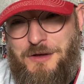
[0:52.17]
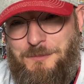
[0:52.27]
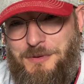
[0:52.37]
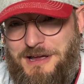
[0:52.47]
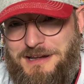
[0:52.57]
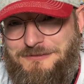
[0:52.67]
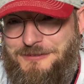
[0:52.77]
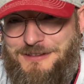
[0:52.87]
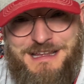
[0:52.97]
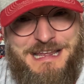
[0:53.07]
but
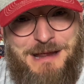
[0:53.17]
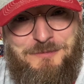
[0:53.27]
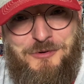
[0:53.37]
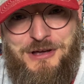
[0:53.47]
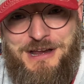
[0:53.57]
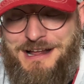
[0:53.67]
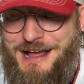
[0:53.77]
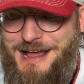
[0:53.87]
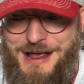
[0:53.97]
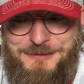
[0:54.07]
for the Game Boy,
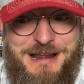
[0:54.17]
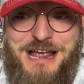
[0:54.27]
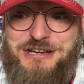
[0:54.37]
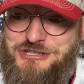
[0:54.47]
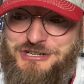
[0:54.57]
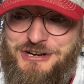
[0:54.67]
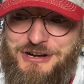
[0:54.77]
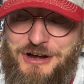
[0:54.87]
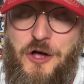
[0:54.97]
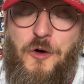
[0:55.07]
I'm not
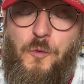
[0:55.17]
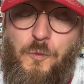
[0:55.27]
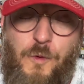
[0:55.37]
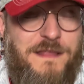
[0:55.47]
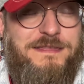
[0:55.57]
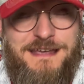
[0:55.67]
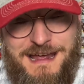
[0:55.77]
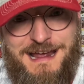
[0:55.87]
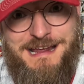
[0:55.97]
sure what the heck